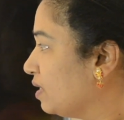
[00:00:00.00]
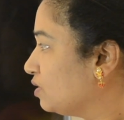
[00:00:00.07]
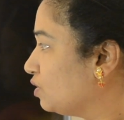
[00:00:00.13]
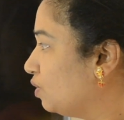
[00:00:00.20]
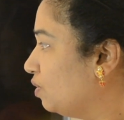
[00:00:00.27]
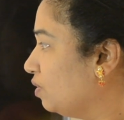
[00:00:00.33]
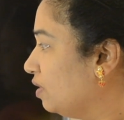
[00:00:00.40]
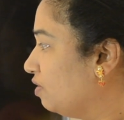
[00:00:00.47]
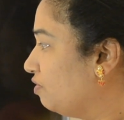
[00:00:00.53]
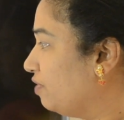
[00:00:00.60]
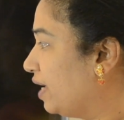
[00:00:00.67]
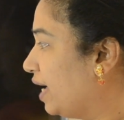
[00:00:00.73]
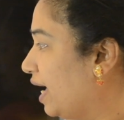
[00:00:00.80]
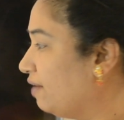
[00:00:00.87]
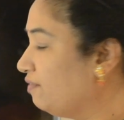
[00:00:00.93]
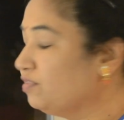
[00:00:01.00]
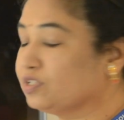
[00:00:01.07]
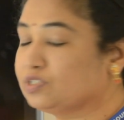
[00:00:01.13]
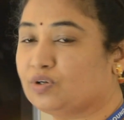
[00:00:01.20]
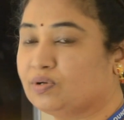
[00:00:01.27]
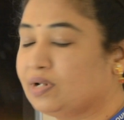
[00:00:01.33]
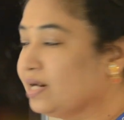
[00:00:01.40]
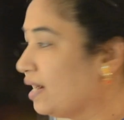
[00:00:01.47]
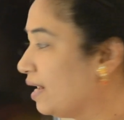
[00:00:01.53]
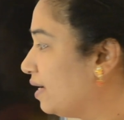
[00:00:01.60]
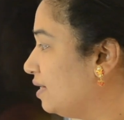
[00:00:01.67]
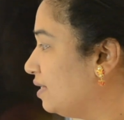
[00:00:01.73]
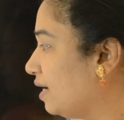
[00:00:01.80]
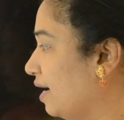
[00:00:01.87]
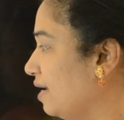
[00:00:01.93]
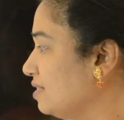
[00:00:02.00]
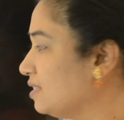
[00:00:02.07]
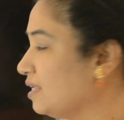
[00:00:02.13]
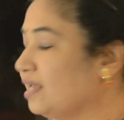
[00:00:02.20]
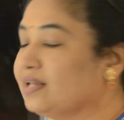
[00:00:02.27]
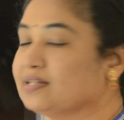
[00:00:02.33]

So we have the total current IC